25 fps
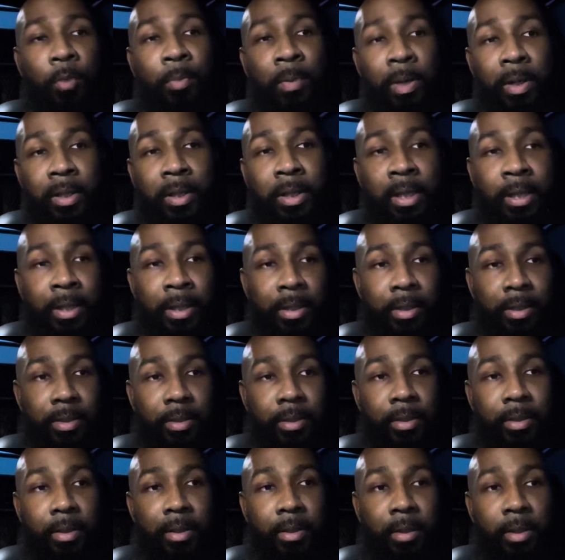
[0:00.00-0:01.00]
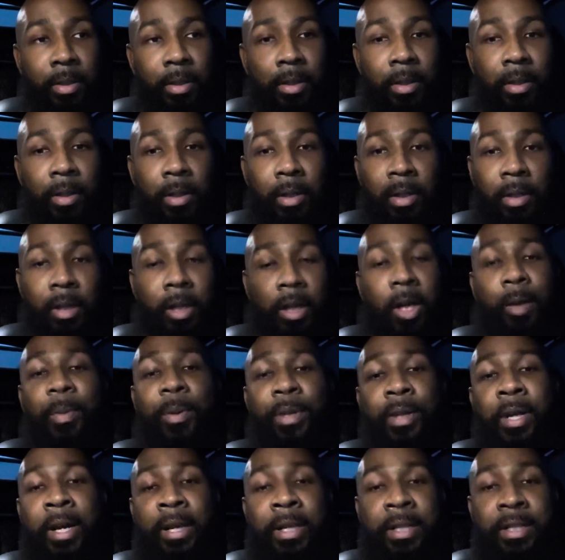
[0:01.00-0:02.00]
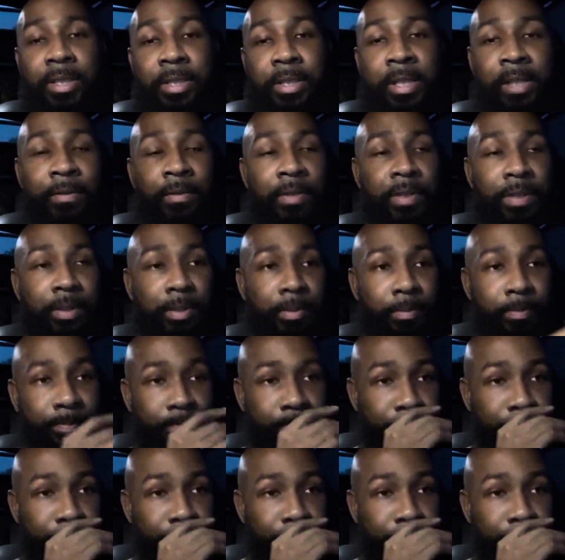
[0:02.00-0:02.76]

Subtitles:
McClellan. Look up Adonis Stevenson.